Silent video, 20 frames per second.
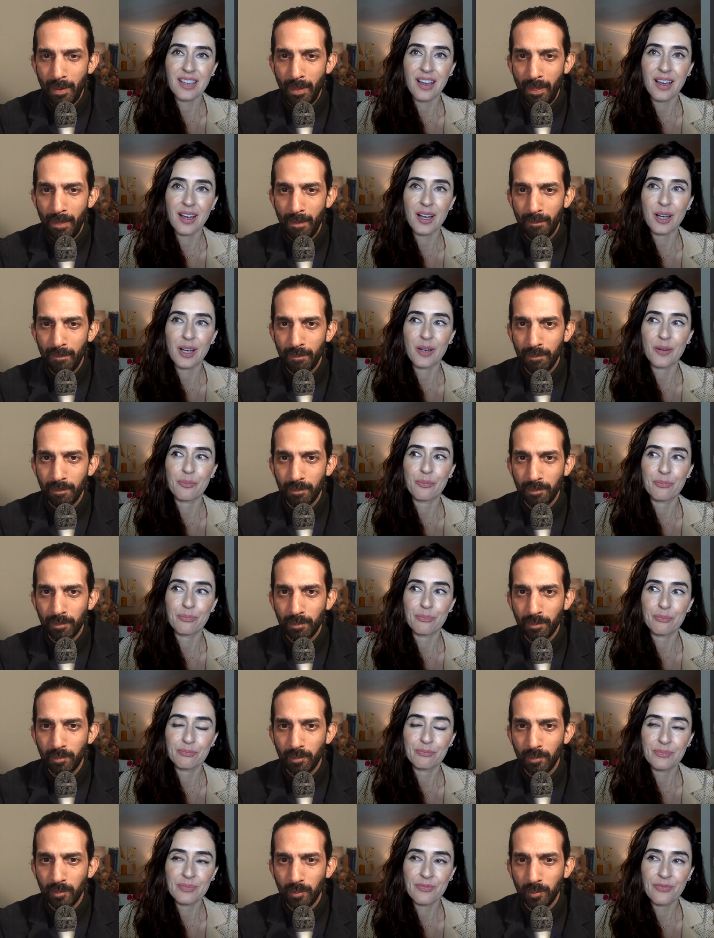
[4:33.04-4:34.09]
Speaker 1: uh,
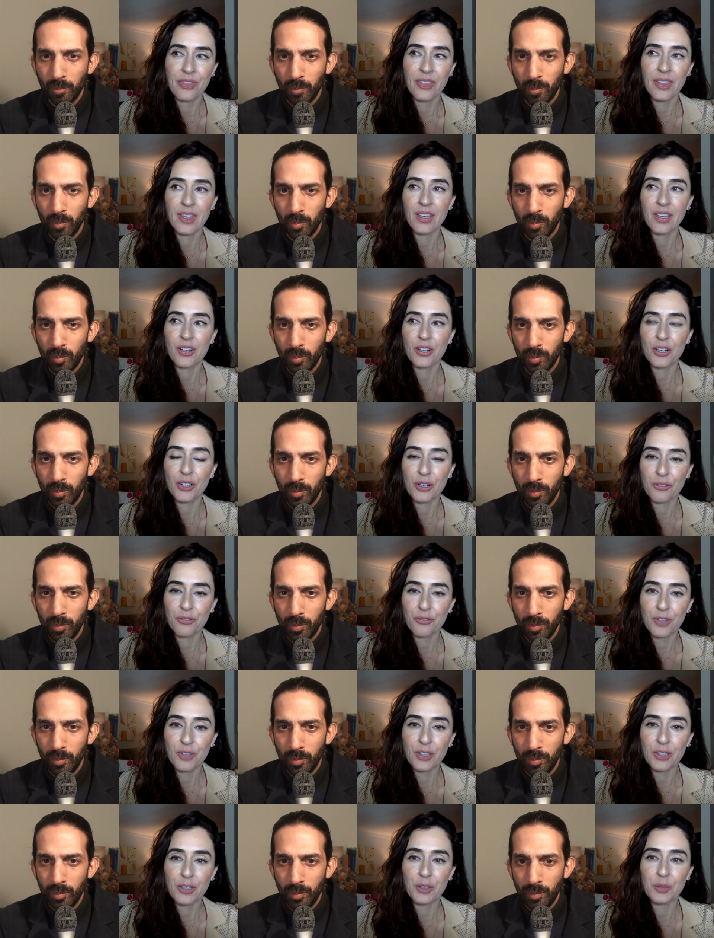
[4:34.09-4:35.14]
theater,
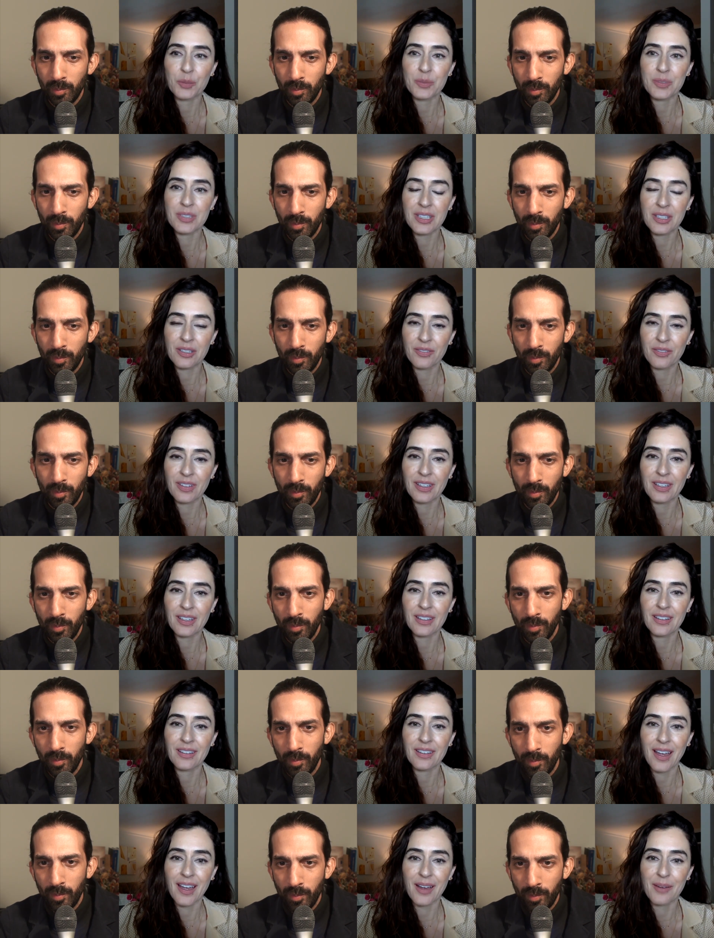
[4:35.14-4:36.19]
film,
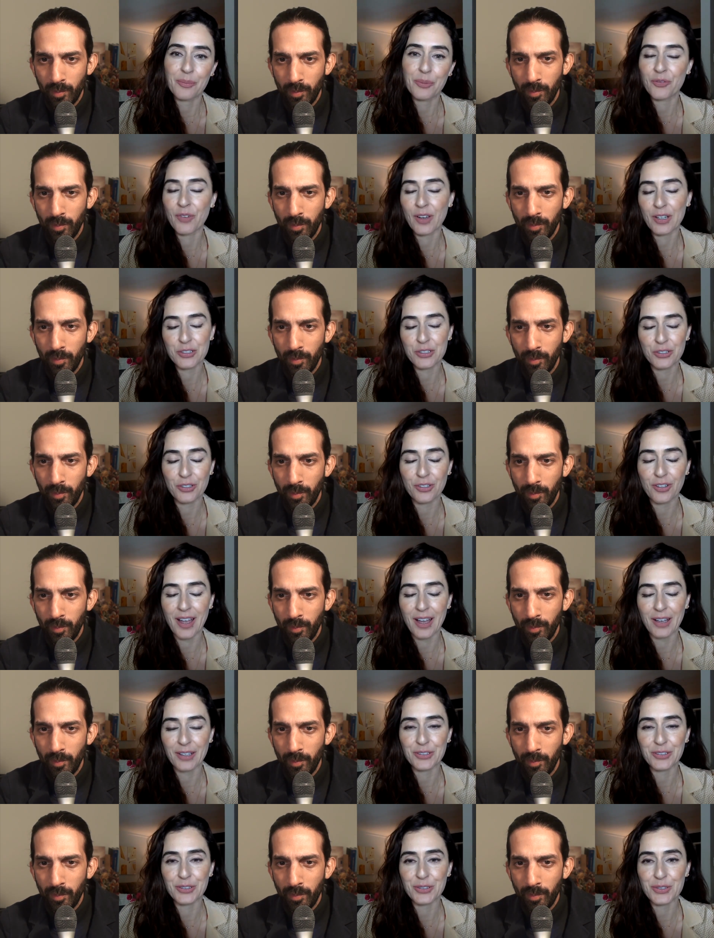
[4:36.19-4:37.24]
TV. Yeah, professional
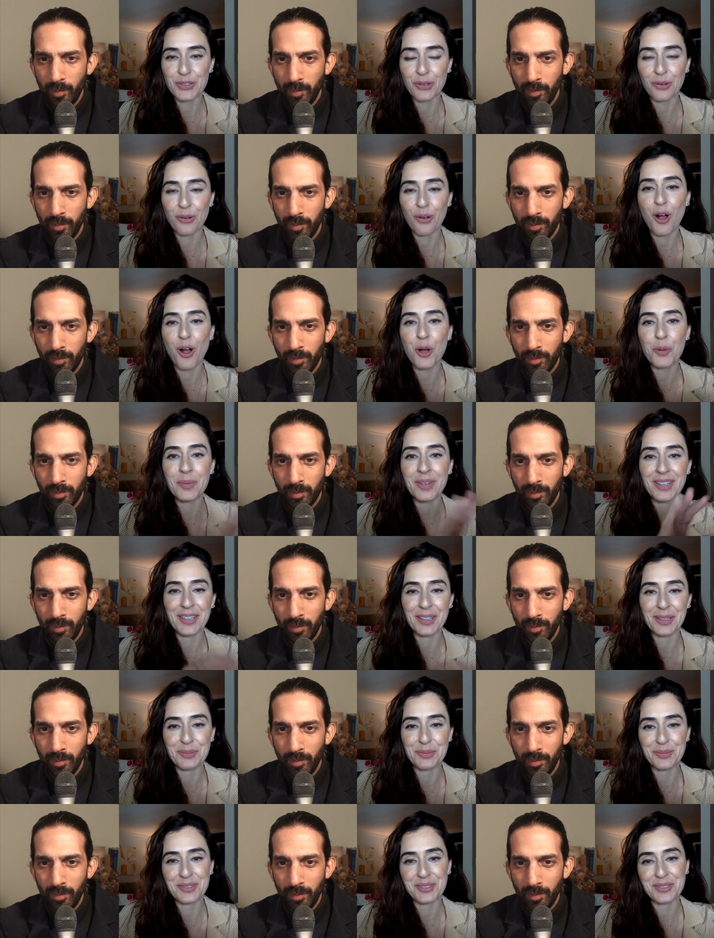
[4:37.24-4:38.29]
actor. So all
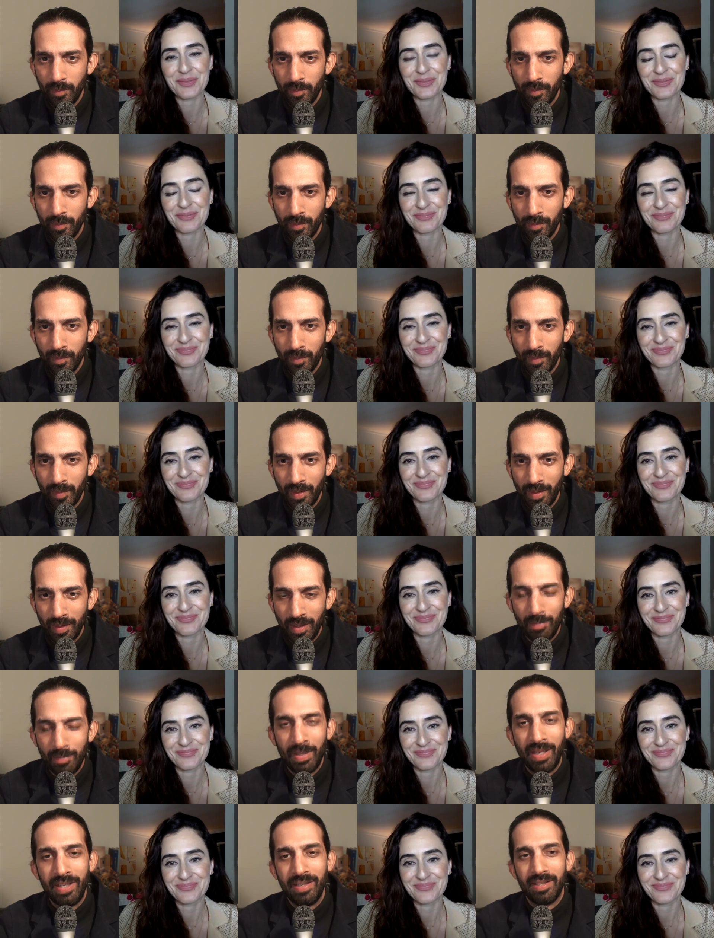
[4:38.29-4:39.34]
mediums.
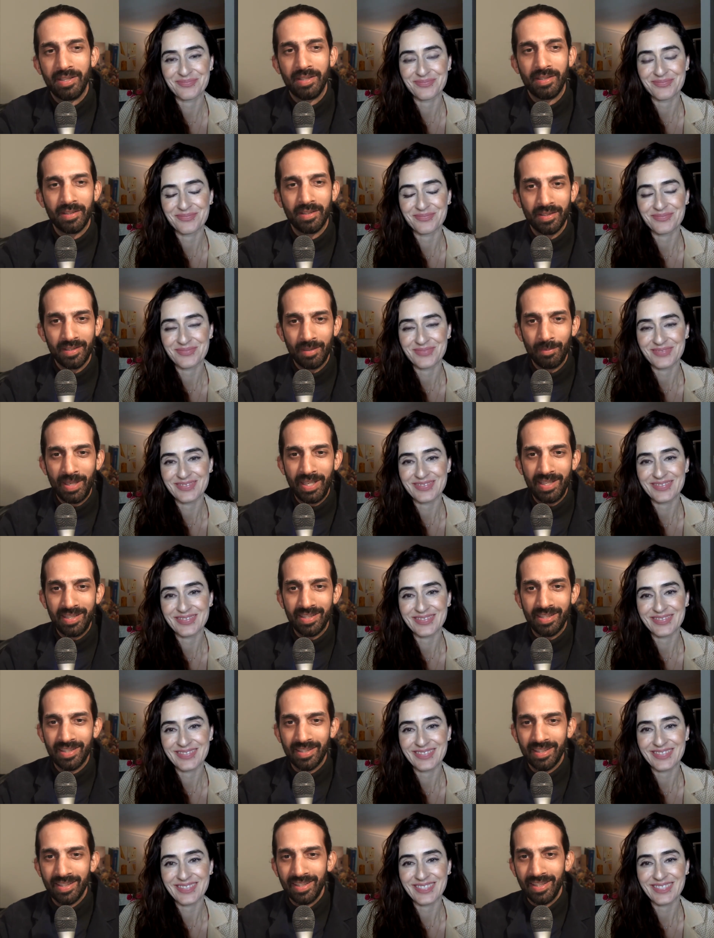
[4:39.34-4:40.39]
Speaker 2: Amazing,
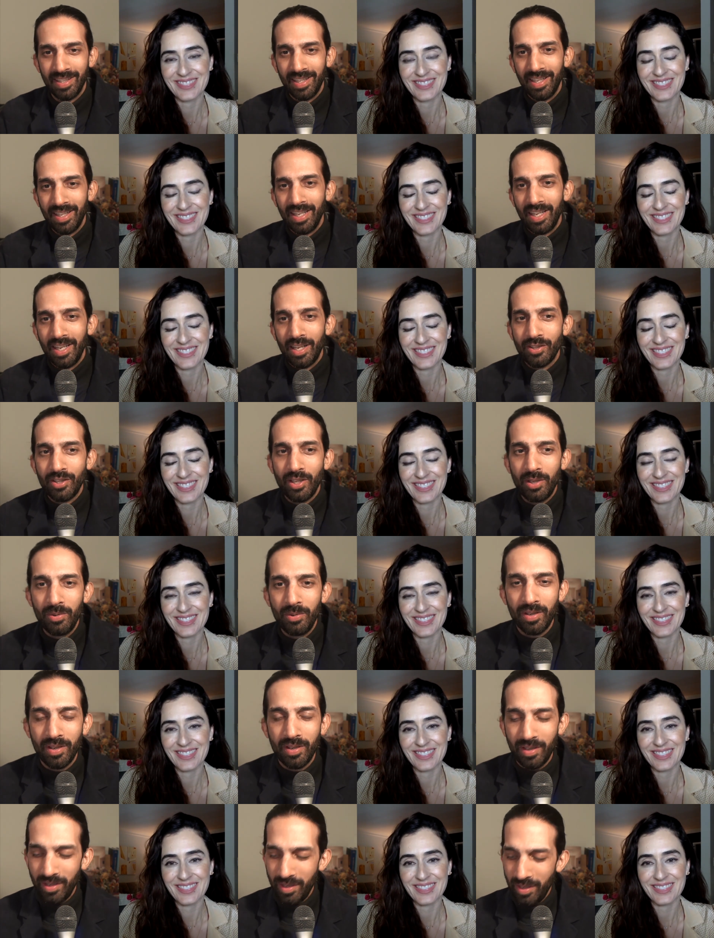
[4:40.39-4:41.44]
amazing. So
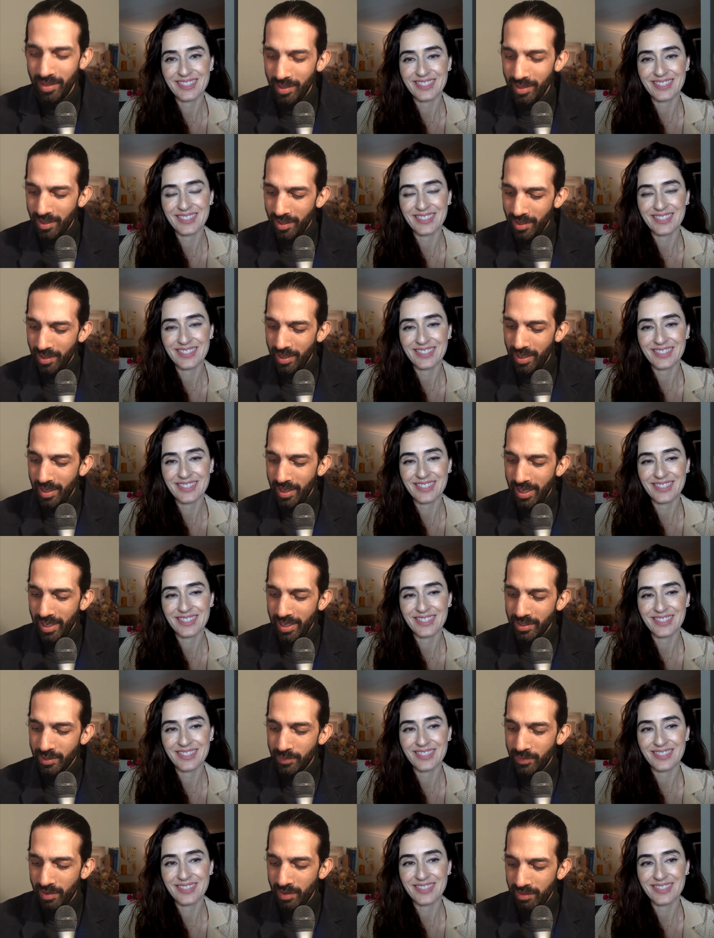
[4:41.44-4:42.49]

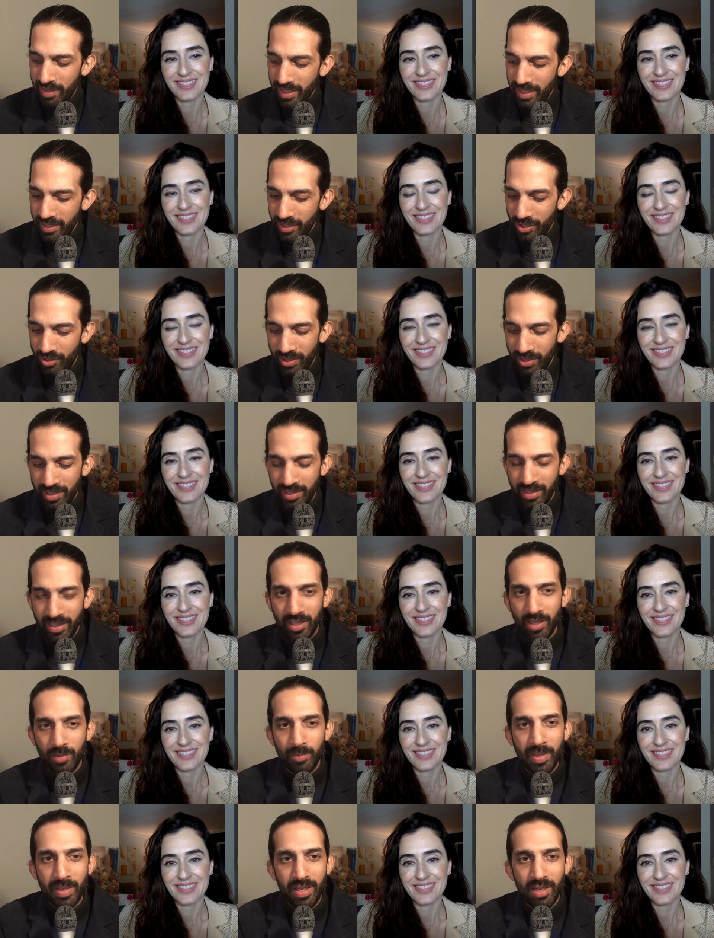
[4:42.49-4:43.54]
it's very interesting. You know,
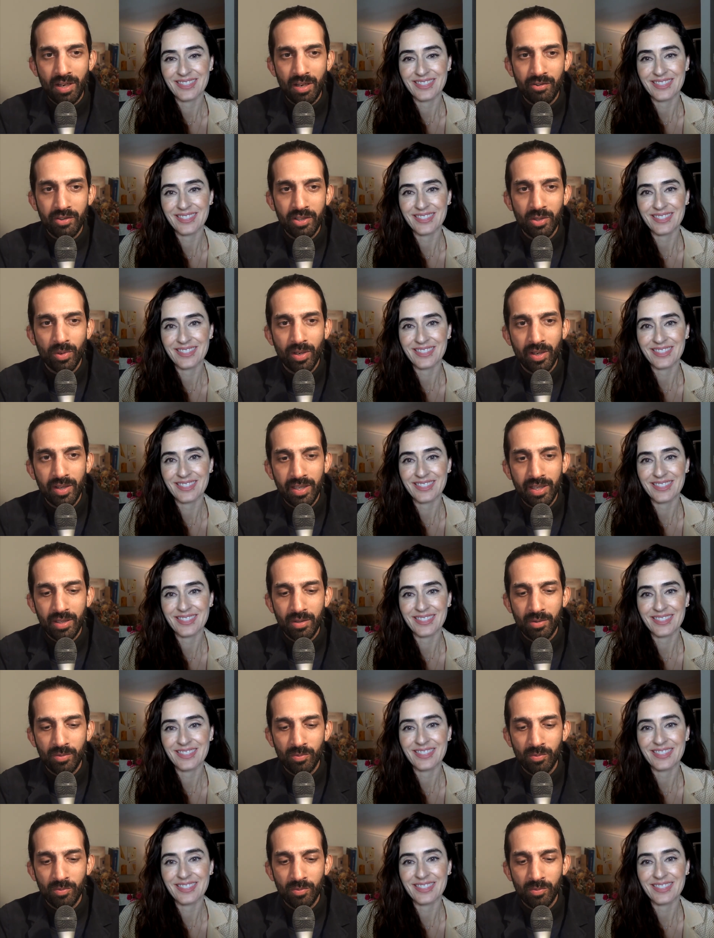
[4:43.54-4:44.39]
PR is one of these